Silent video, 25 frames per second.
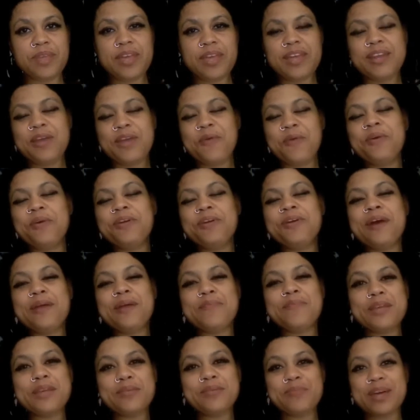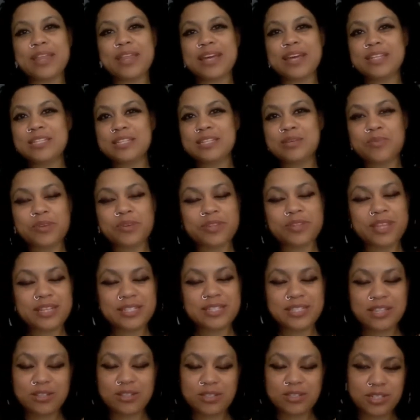Now, what do I mean by that, T-Bird? That
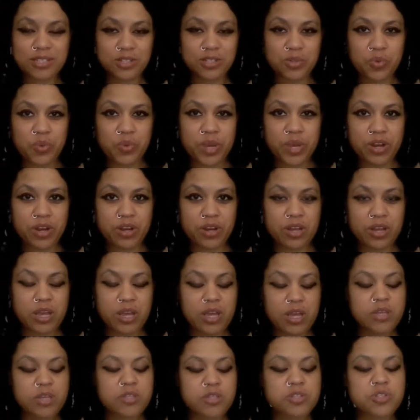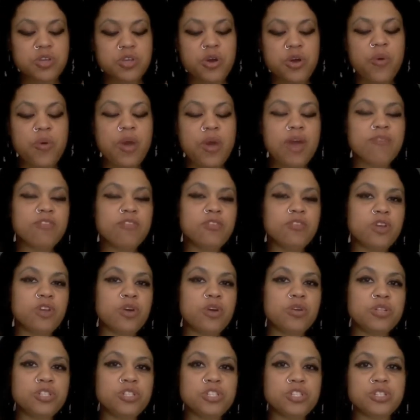sounds a little weird. So have you
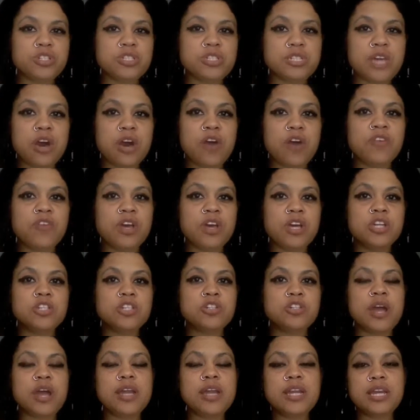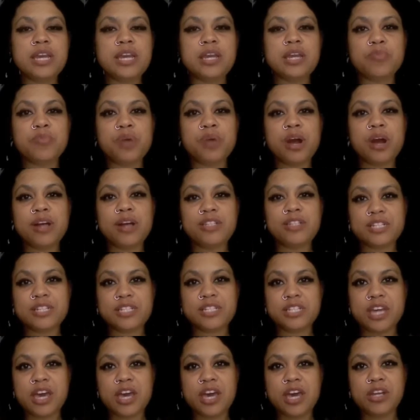noticed yourself trying to get a project
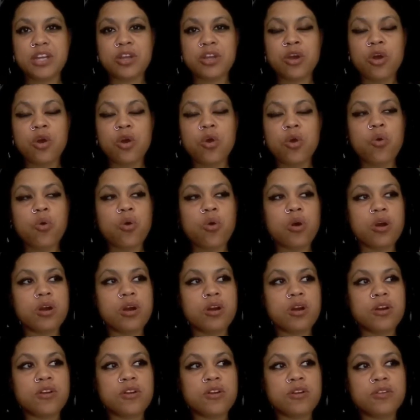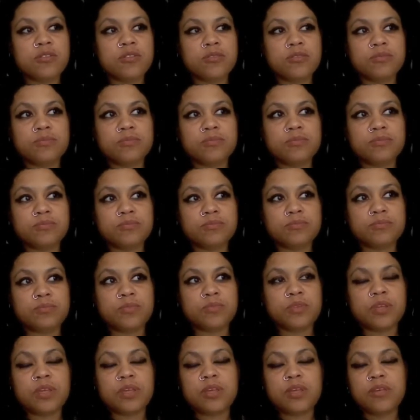done or
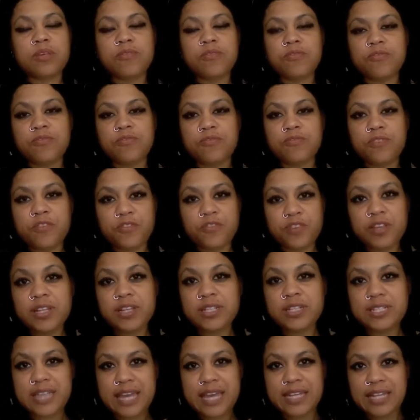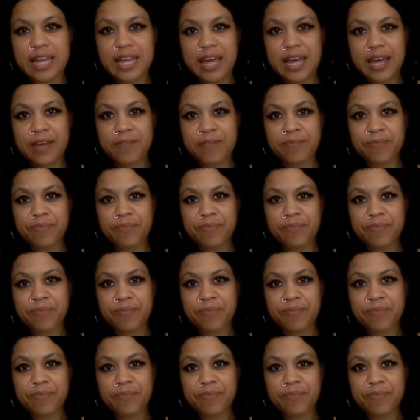fulfill a deadline,